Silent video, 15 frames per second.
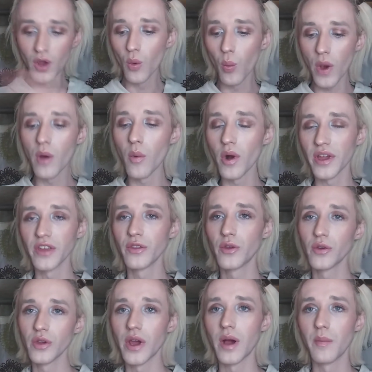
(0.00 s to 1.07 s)
while walking
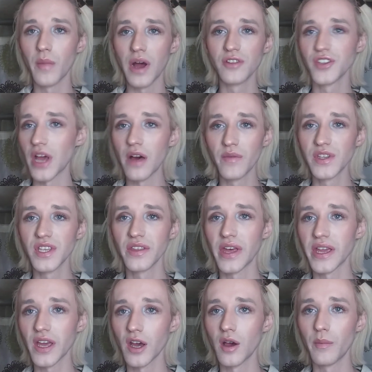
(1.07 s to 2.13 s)
through.
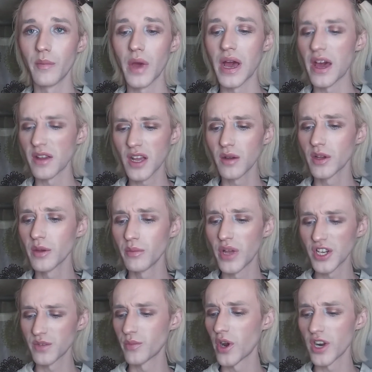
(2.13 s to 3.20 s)

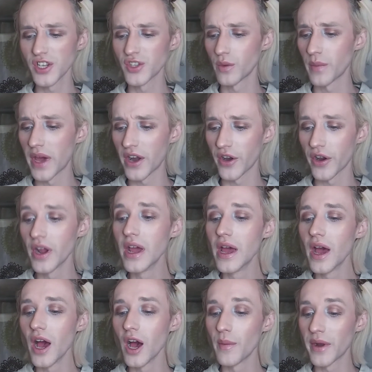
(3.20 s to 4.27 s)
Complexion products don't matter,
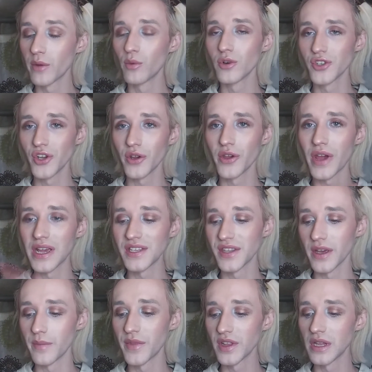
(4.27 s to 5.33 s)
but I will show you guys
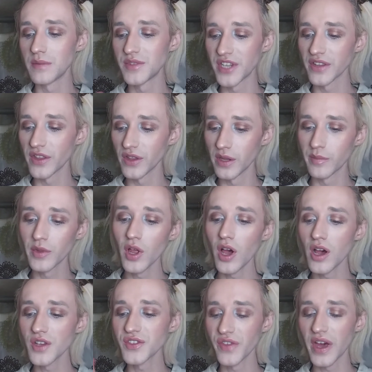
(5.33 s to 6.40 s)
the lipstick, the lip
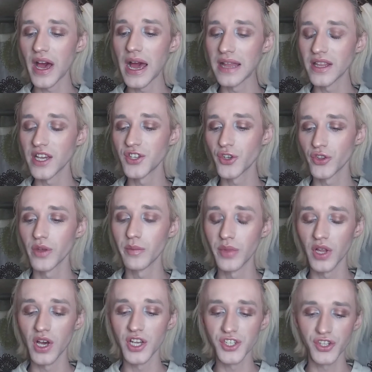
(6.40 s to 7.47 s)
gloss, the highlighter, the
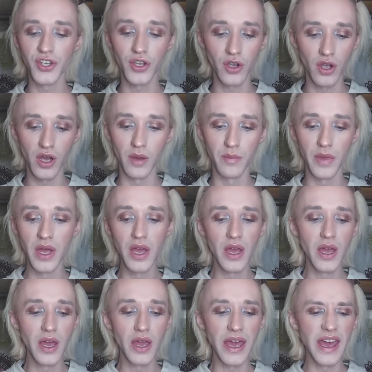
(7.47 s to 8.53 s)
blush,
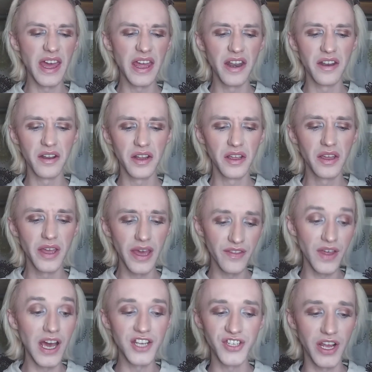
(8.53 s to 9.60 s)
and
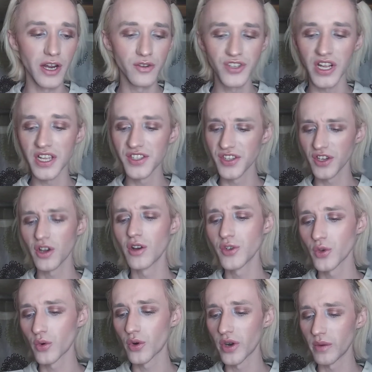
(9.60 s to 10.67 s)
the eyeshadow shades, the
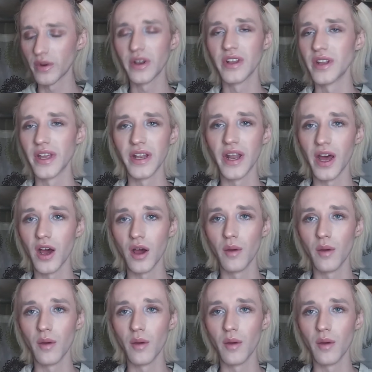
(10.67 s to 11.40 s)
contour, and